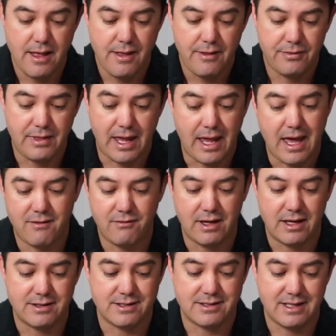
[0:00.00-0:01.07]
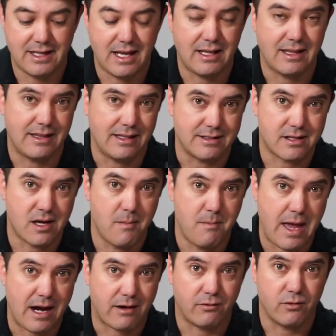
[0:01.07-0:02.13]
they have yet to see any of these come
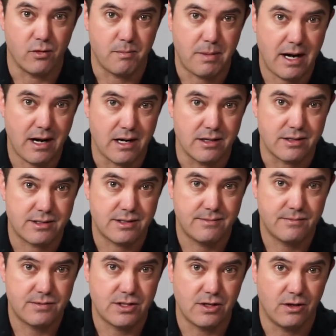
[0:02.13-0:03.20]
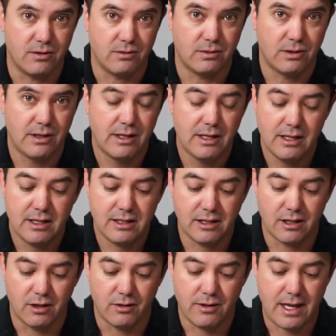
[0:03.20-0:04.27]
back for repairs. So, you
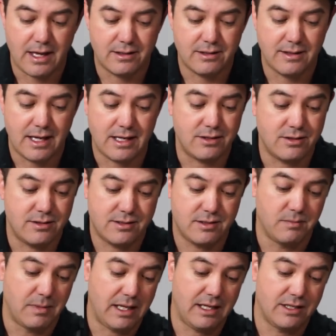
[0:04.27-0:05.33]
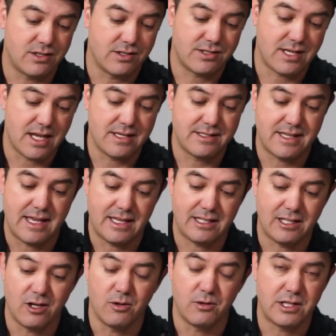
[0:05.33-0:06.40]
know, that, that to me just says that, you
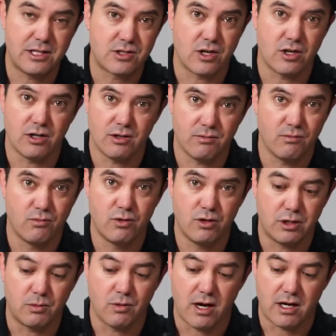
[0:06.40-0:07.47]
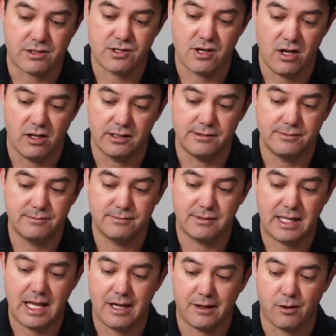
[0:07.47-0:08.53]
know, these are really rock solid.
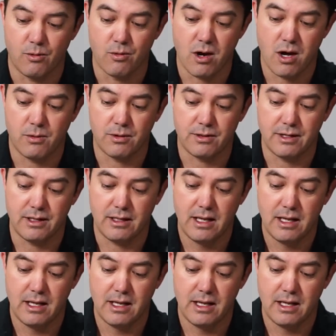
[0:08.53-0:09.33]
Can't go wrong with it.